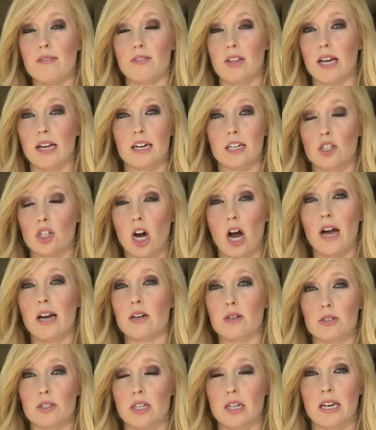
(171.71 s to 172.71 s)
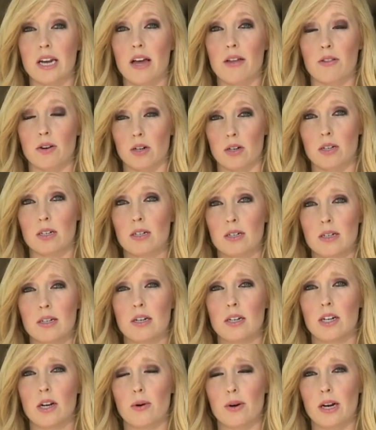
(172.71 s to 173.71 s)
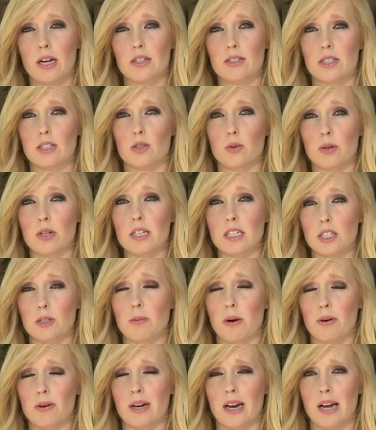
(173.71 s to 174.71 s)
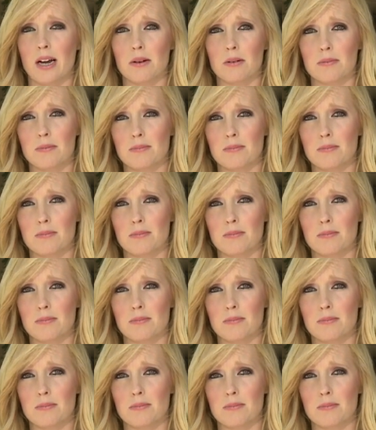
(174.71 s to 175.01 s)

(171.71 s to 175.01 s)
They had a child together. No one else has really spoken out.